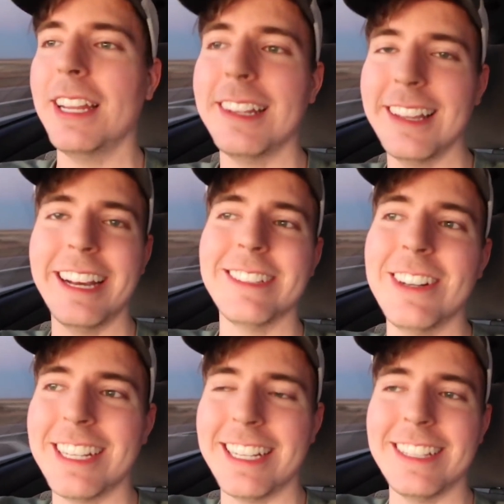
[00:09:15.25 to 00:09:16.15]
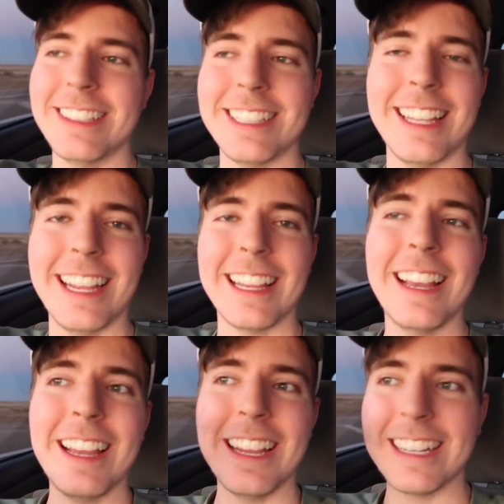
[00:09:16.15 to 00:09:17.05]
pay you a lot of money. And he was like,
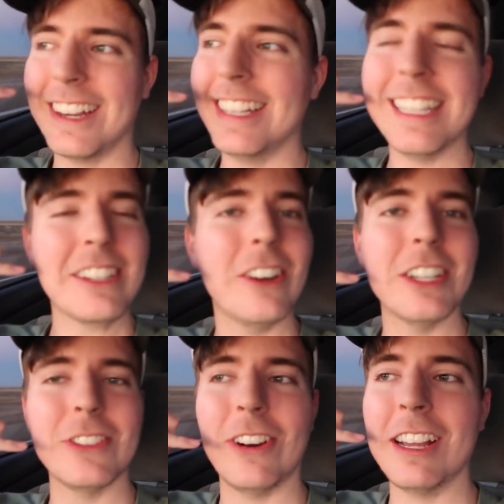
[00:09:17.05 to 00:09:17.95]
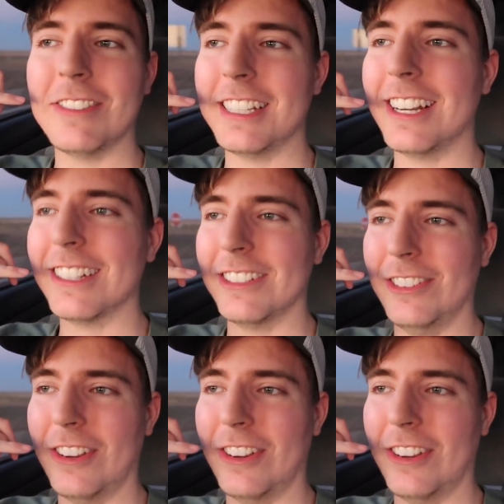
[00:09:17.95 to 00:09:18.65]
and he called his wife and talked